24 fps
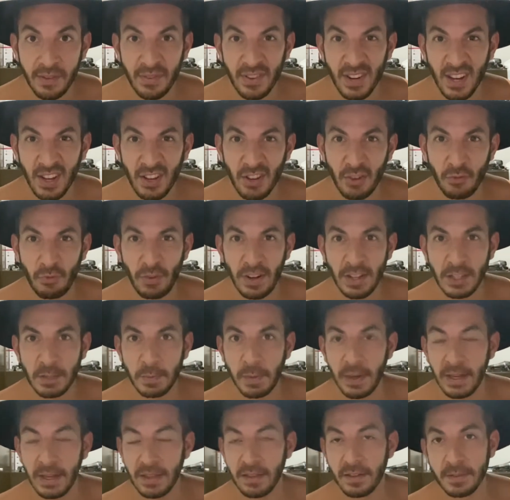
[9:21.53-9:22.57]
And I couldn't really
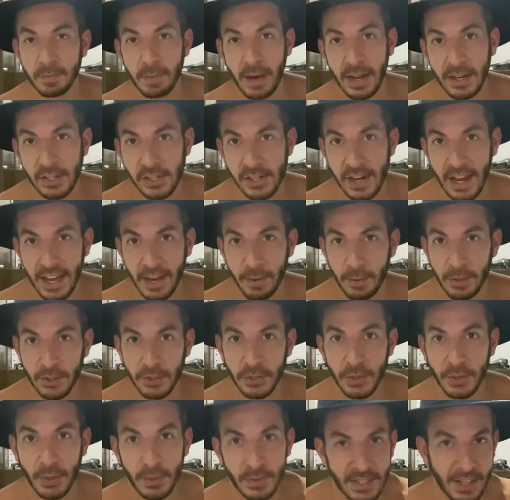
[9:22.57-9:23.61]
speak the Spanish language. So
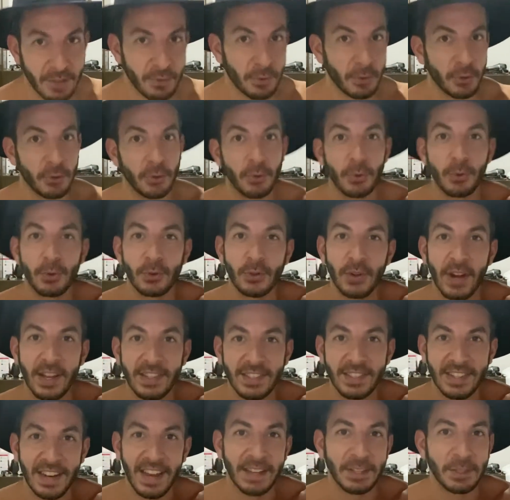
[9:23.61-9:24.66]
I was there on Google
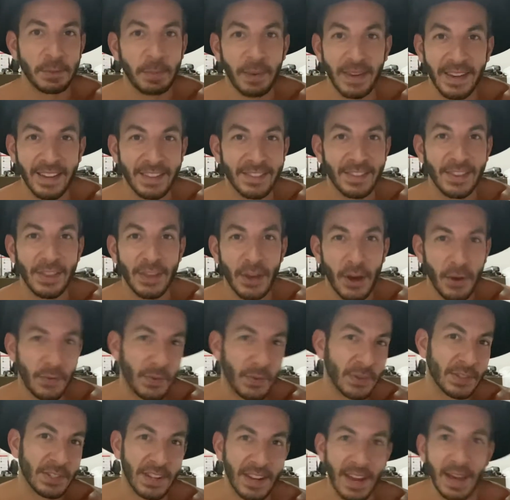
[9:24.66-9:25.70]
Translate speaking to the
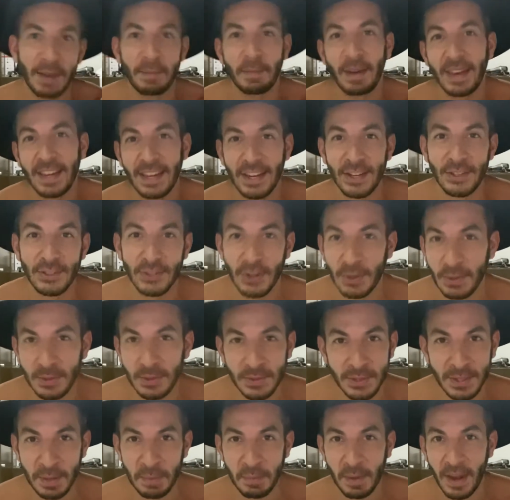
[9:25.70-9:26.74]
officer, like making jokes
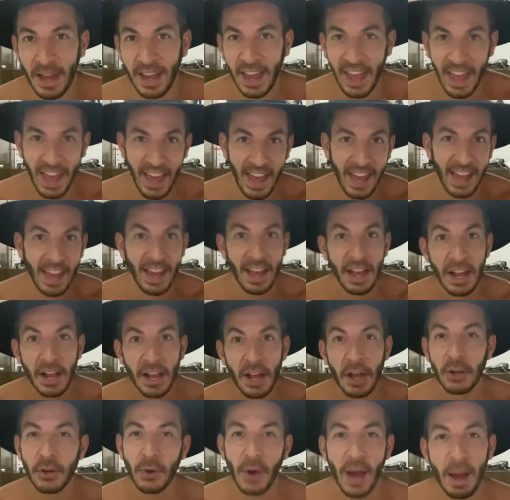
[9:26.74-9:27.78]
with him, like, hey,
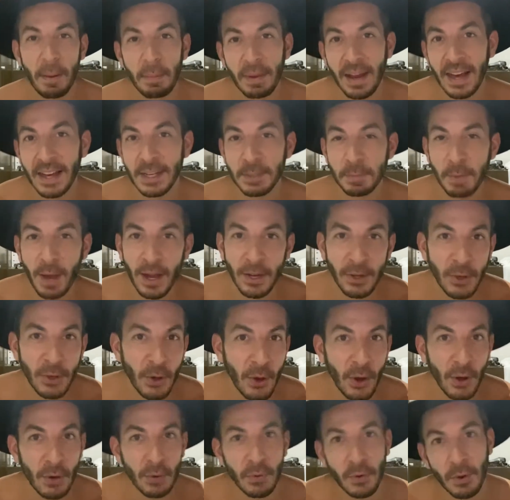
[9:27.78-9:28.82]
no habla
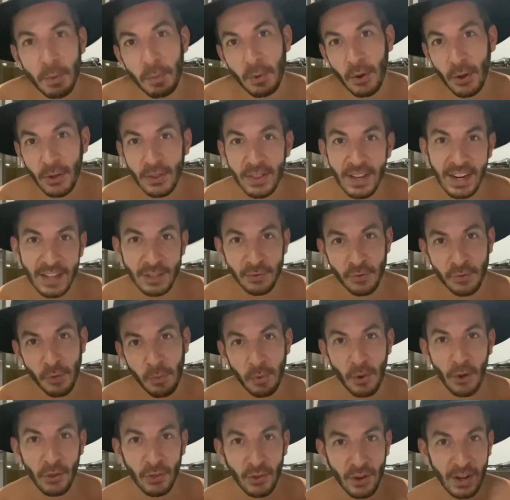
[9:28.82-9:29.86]
español from Londres, from
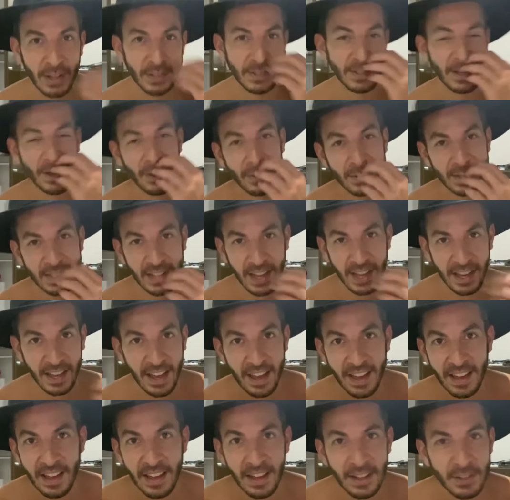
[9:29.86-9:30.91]
Londres. I was like
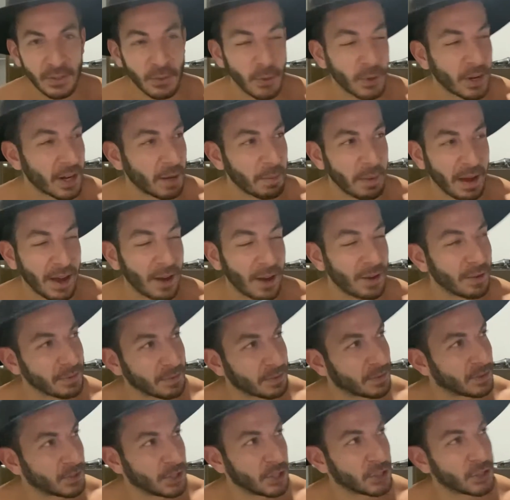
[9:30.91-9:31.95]
talking about
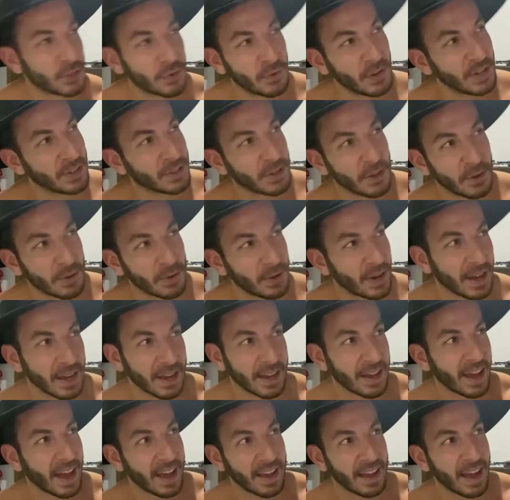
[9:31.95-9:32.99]
Chicharito, like
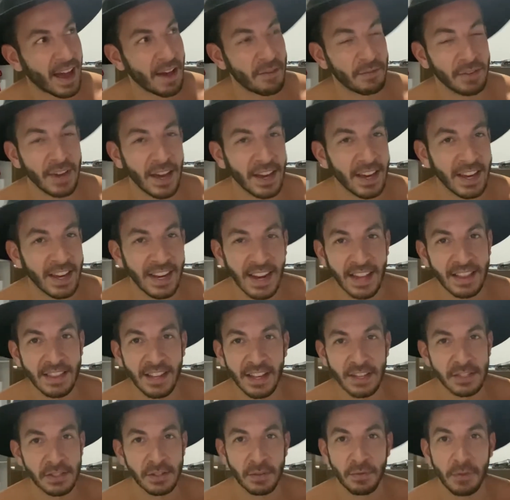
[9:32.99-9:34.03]
Javier
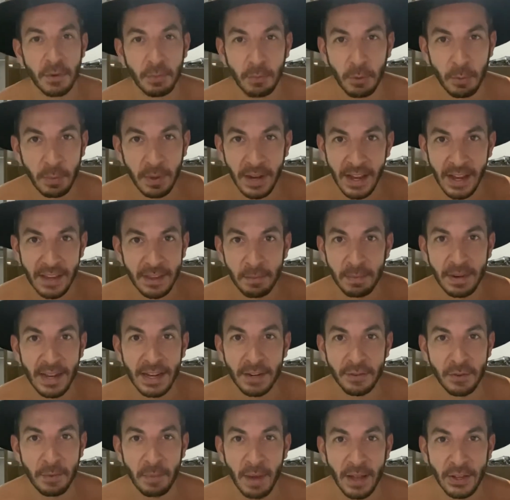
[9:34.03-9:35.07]
Hernandez, the football player that played
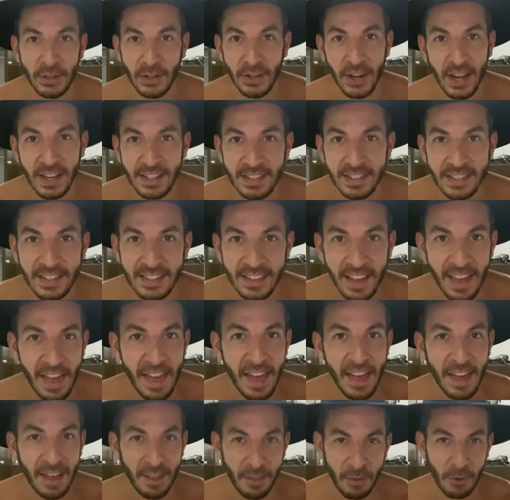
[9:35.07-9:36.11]
for Man United,
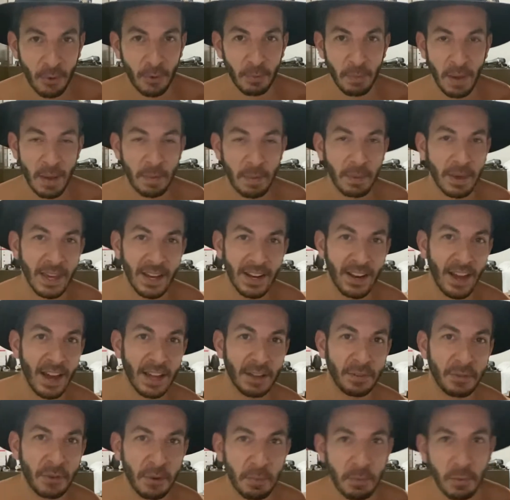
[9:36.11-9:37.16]
thought maybe he liked
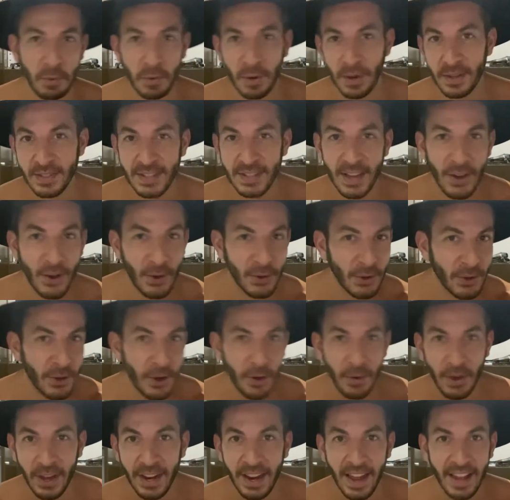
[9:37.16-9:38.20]
football. I was like, oh, you know
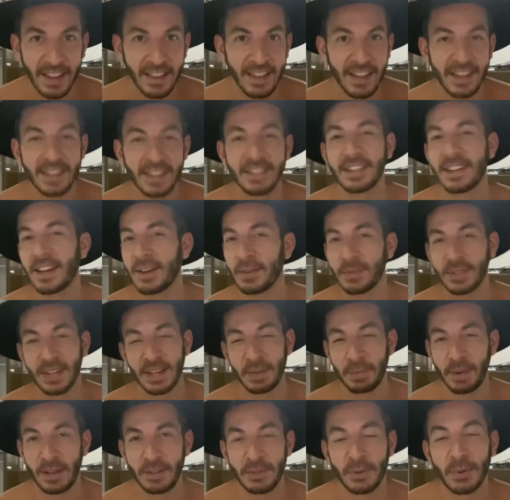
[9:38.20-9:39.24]
Hernandez? And I was
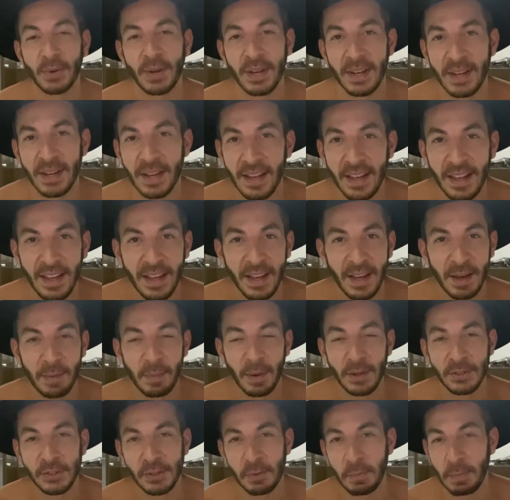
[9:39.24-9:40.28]
anyway talking a, a
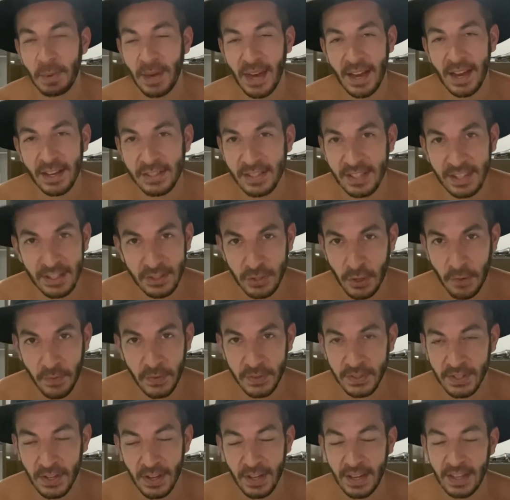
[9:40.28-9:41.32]
bunch of BS to this
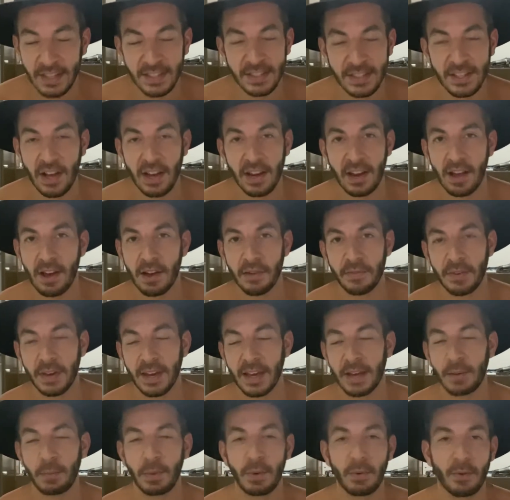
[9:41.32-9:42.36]
officer and he started laughing
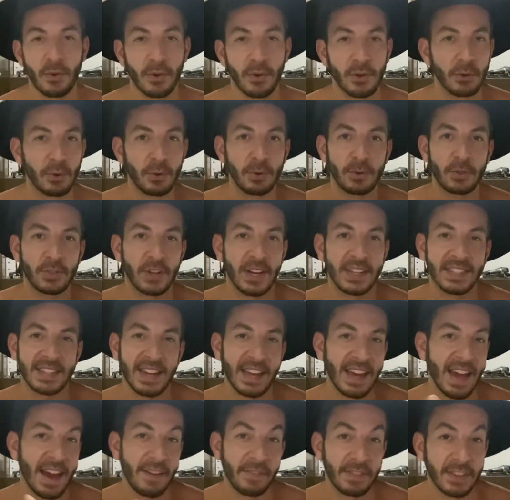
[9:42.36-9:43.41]
and we were on Google Translate
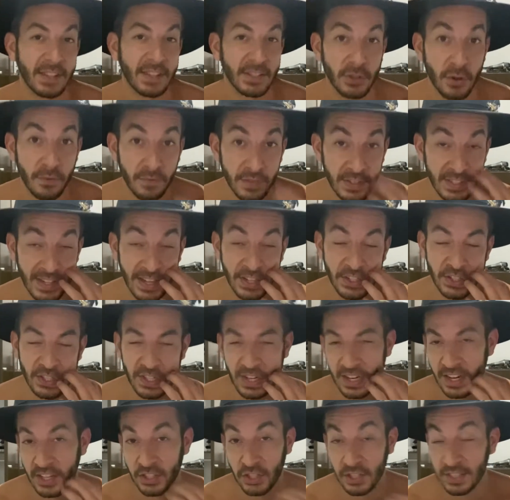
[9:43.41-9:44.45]
having this conversation and
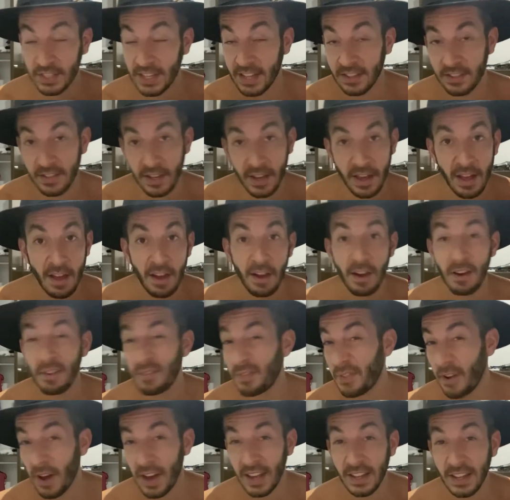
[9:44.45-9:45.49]
I just had to
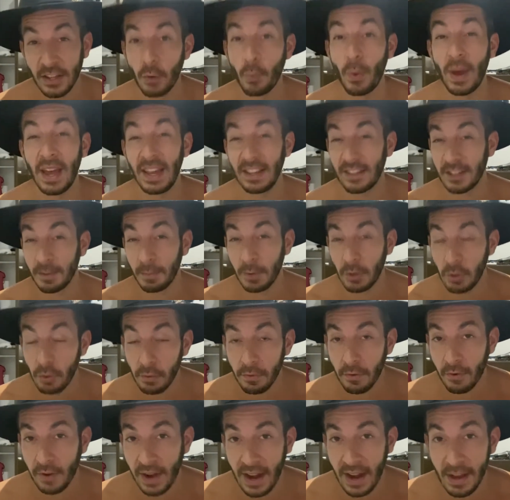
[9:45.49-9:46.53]
find a way to
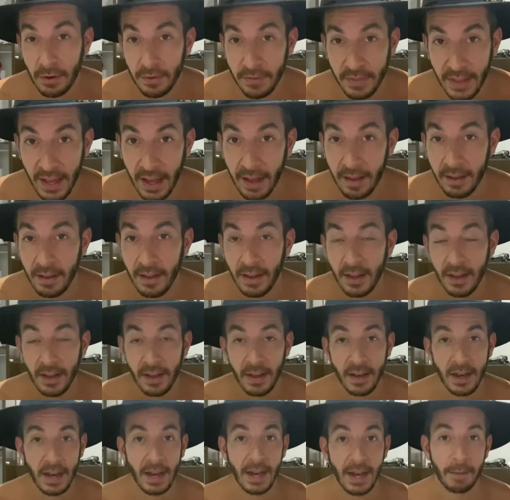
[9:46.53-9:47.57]
maneuver out of that
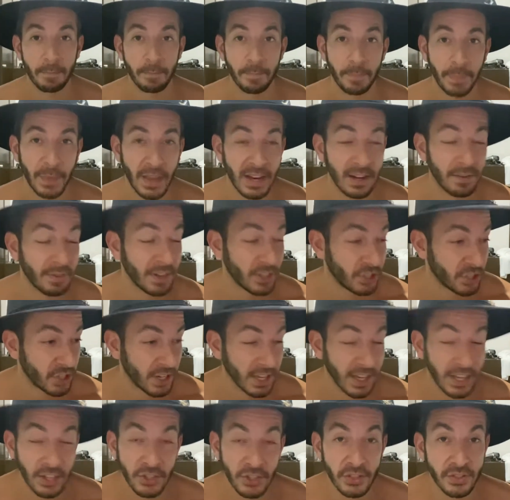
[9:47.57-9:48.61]
um, and eventually
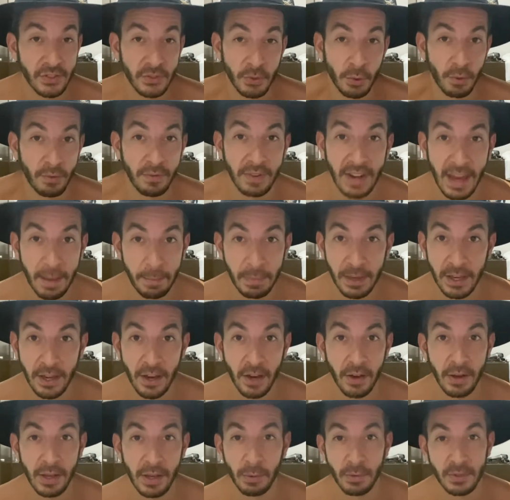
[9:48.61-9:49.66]
he just sort of let me go.
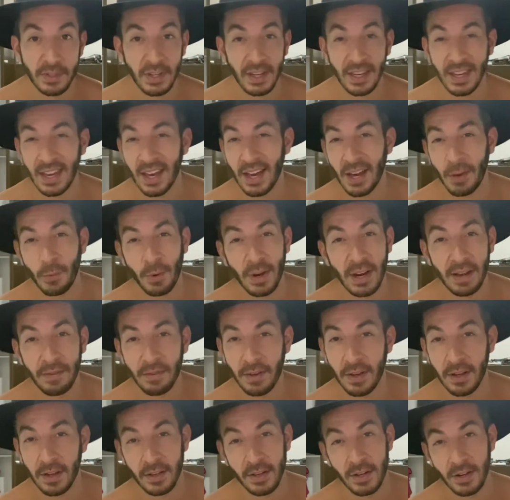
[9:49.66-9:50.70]
He was like, yeah,
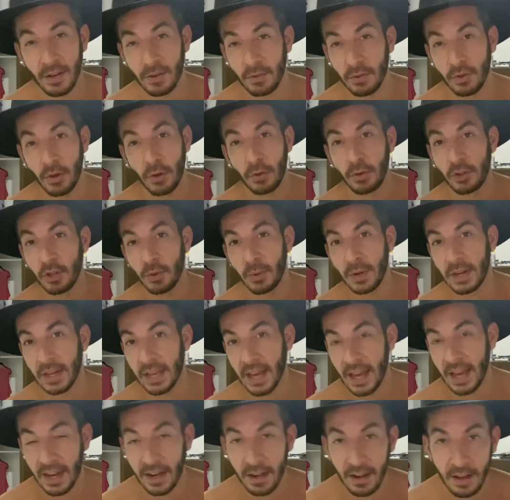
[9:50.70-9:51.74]
whatever, you know, don't do it
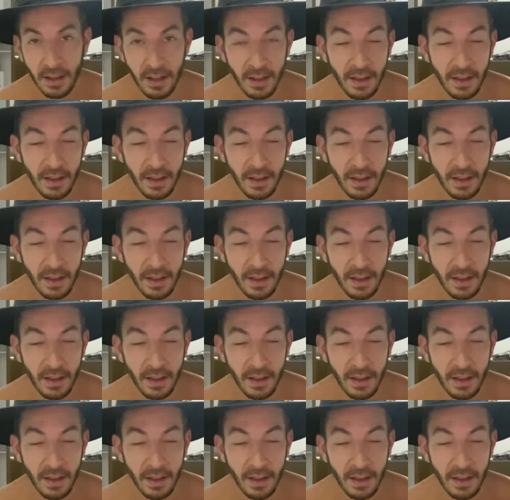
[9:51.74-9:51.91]
again.